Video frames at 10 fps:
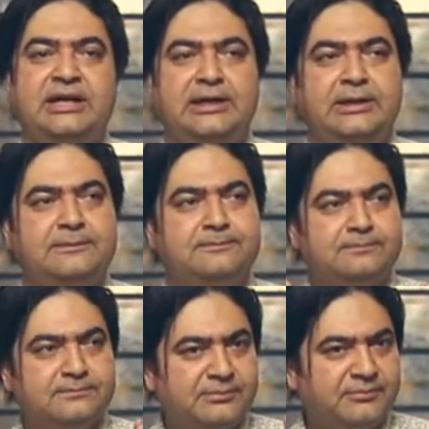a
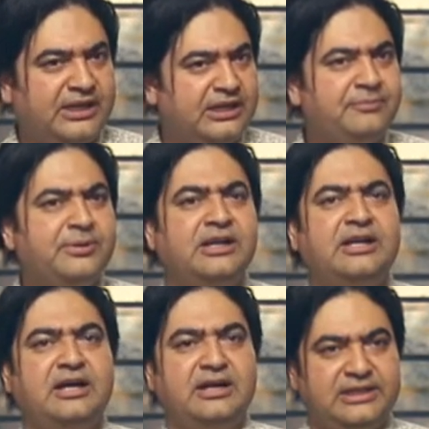very liberal
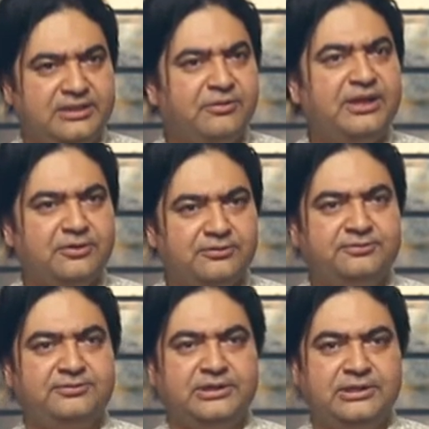and arty way
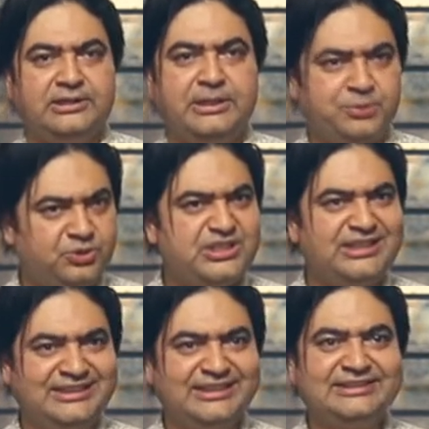of
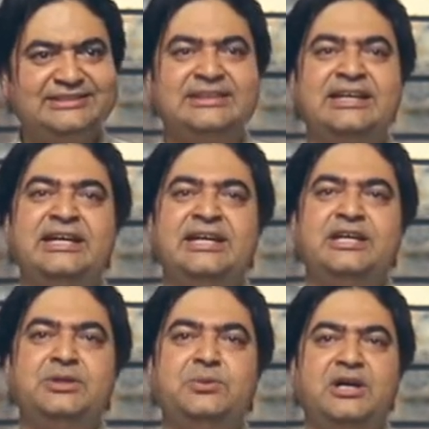approaching things,
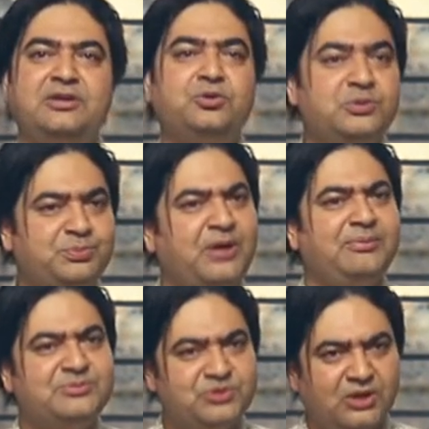you are a good
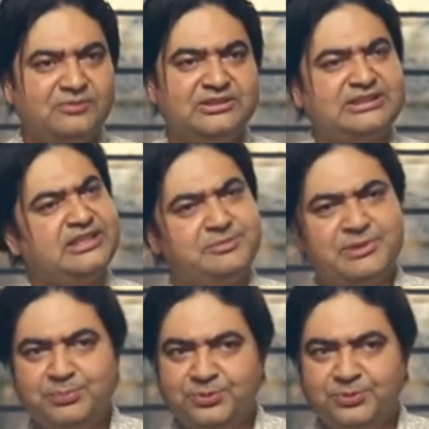problem solver, and it's been